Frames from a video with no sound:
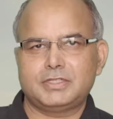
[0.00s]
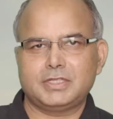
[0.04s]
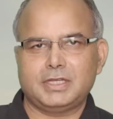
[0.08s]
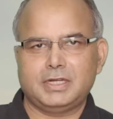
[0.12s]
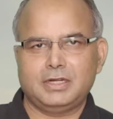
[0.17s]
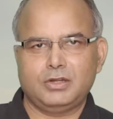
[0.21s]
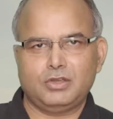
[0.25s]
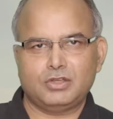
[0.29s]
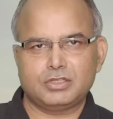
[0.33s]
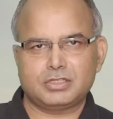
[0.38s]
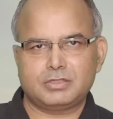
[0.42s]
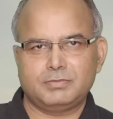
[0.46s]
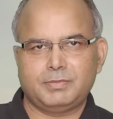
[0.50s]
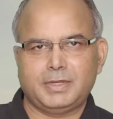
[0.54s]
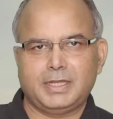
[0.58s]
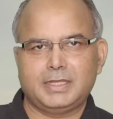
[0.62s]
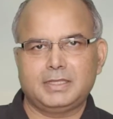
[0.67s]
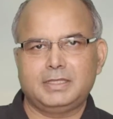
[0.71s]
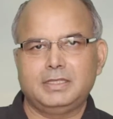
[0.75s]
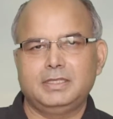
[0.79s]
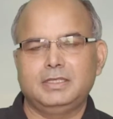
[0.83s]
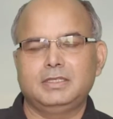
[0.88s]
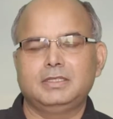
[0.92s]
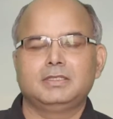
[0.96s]
are launched by
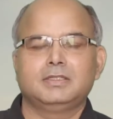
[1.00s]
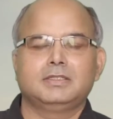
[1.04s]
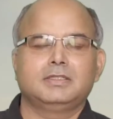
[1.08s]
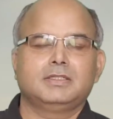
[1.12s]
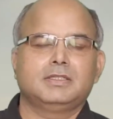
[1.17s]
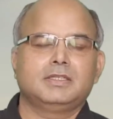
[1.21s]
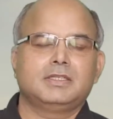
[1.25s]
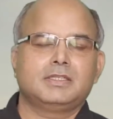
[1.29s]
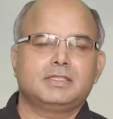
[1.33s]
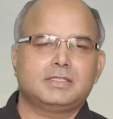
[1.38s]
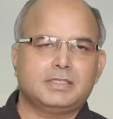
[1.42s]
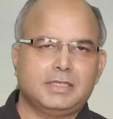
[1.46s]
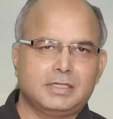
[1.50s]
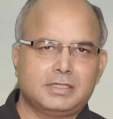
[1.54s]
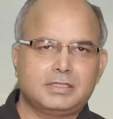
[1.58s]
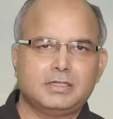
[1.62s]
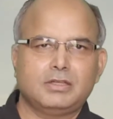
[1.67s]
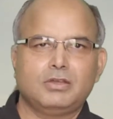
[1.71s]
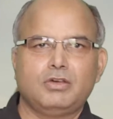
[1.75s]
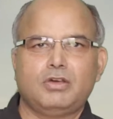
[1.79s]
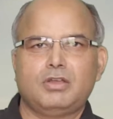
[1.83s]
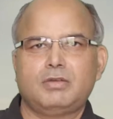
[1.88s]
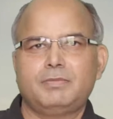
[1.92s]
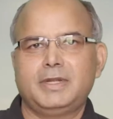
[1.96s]
the central
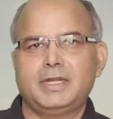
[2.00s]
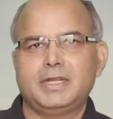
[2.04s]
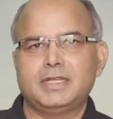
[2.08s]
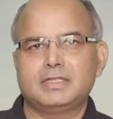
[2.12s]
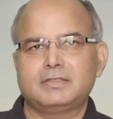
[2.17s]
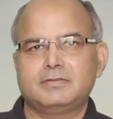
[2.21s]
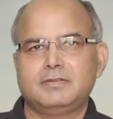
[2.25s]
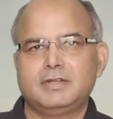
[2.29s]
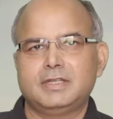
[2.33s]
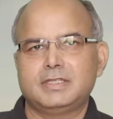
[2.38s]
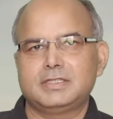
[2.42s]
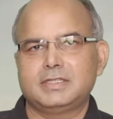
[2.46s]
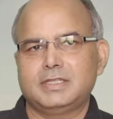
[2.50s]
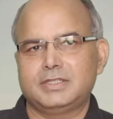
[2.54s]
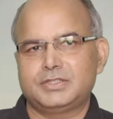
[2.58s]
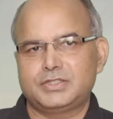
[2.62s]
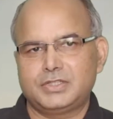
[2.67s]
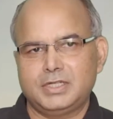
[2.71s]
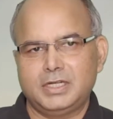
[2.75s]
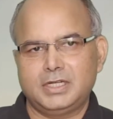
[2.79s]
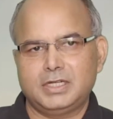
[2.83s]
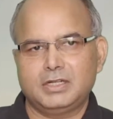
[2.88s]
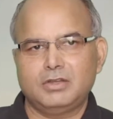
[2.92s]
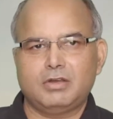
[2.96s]
government as well as the
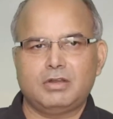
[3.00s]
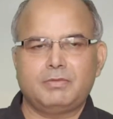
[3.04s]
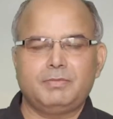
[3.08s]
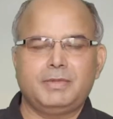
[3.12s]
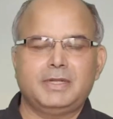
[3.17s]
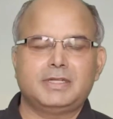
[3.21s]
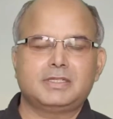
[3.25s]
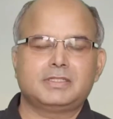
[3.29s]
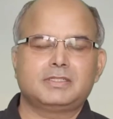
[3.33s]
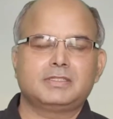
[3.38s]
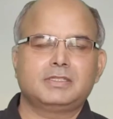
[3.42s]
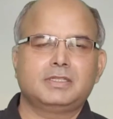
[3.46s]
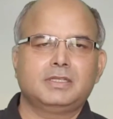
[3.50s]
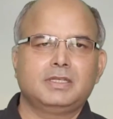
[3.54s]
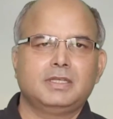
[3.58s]
state governments,